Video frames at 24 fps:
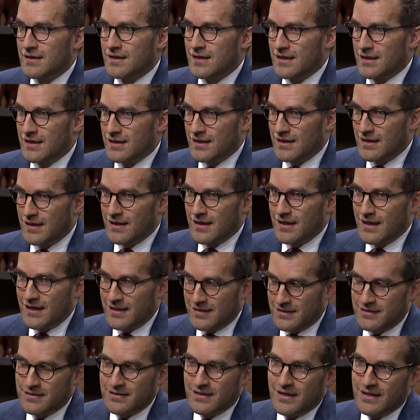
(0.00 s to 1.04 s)

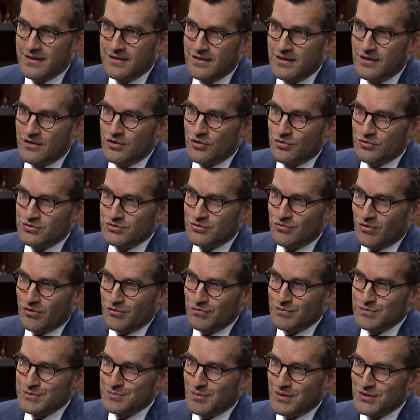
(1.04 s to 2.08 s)
and, and those you are
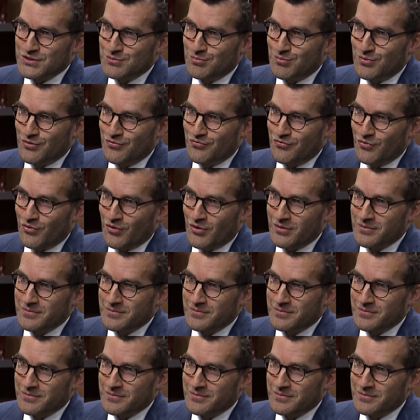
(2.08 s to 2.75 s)
responsible for.